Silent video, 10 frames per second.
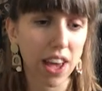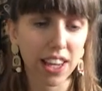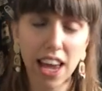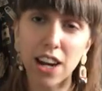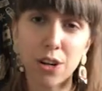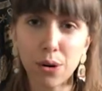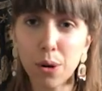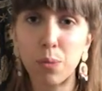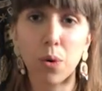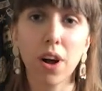Again, I don't know
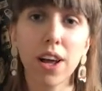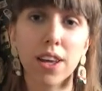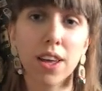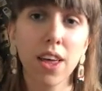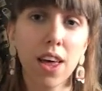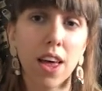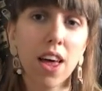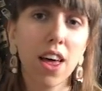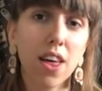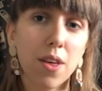why
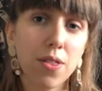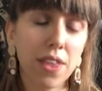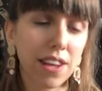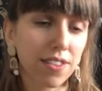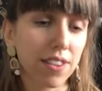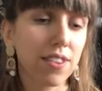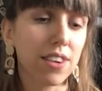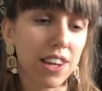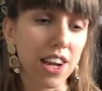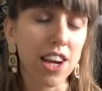there's this
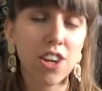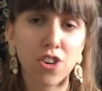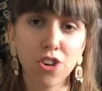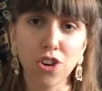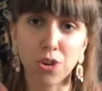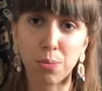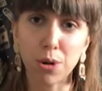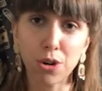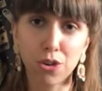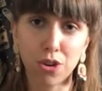need to just
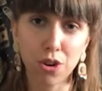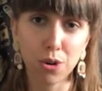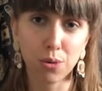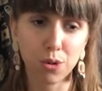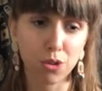put two